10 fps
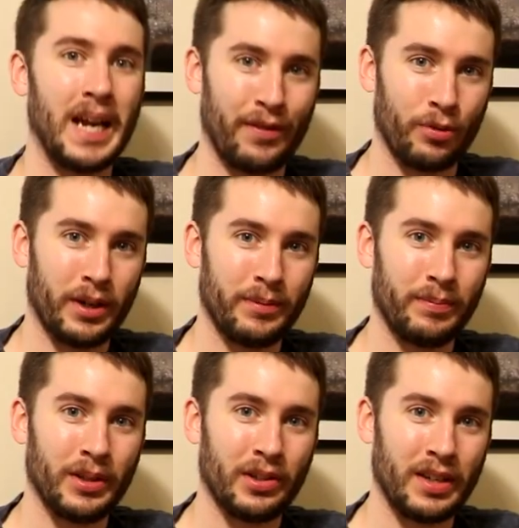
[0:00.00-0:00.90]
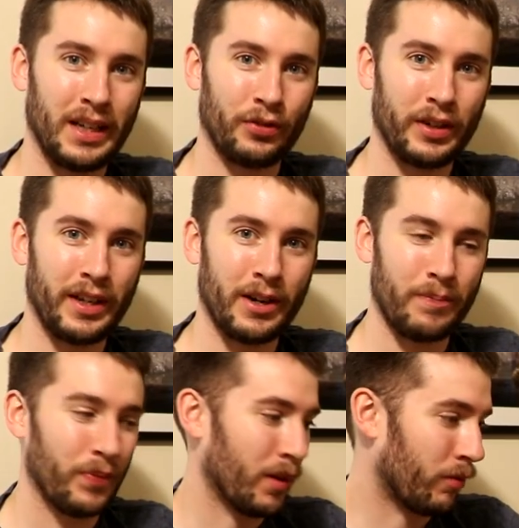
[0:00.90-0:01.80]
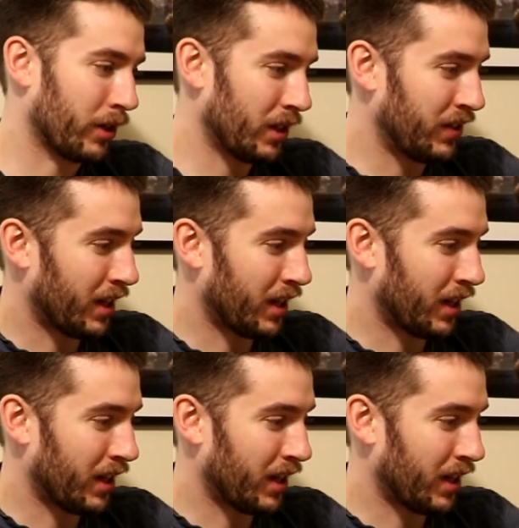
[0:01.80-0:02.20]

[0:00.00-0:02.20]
Hey everyone, in today's video, we're going to